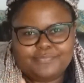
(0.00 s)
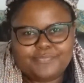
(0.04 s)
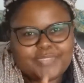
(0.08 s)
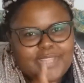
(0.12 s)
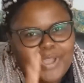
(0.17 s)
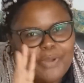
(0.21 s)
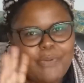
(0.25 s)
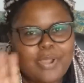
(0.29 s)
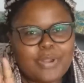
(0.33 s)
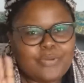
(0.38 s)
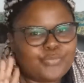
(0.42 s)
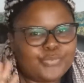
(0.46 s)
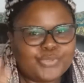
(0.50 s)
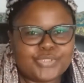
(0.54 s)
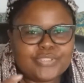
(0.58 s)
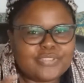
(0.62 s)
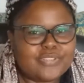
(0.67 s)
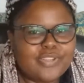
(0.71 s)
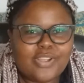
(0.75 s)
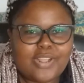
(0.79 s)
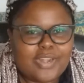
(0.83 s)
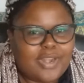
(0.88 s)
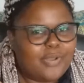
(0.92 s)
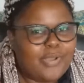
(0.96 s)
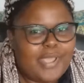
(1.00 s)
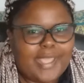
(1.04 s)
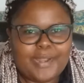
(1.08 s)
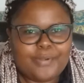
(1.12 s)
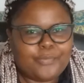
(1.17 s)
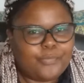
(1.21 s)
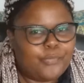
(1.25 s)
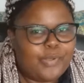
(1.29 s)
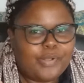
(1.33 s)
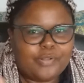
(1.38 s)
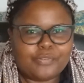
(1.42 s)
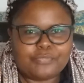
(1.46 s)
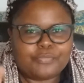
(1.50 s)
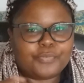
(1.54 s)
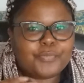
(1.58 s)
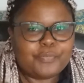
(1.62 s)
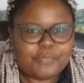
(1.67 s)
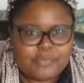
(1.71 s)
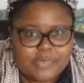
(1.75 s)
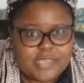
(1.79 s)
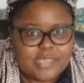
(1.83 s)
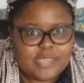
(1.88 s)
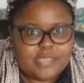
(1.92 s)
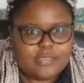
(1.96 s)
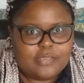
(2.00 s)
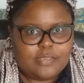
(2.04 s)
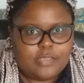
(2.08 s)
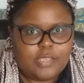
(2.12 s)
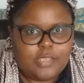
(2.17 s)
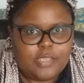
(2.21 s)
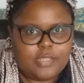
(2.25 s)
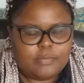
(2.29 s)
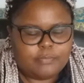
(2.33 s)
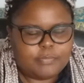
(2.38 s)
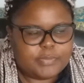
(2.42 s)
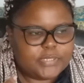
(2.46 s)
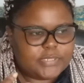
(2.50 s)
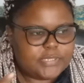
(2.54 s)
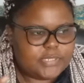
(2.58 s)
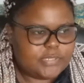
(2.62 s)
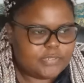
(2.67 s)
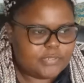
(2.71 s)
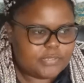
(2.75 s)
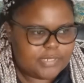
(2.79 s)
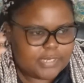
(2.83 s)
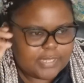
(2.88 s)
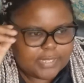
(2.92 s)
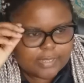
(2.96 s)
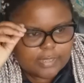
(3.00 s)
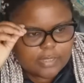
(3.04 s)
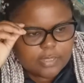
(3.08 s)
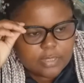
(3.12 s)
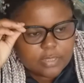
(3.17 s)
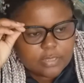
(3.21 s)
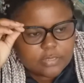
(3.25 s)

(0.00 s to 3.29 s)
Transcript: That one was not gonna end well for me in particular.